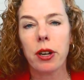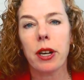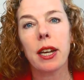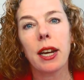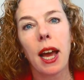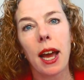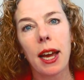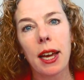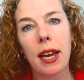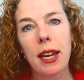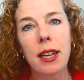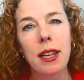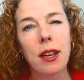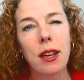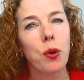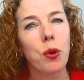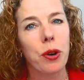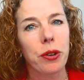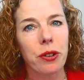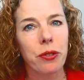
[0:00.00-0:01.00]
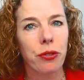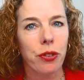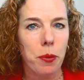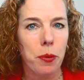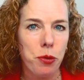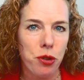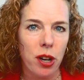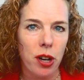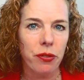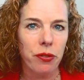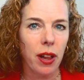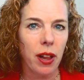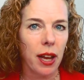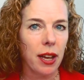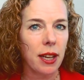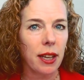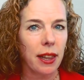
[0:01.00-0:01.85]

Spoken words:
And I ordered from Shutterfly.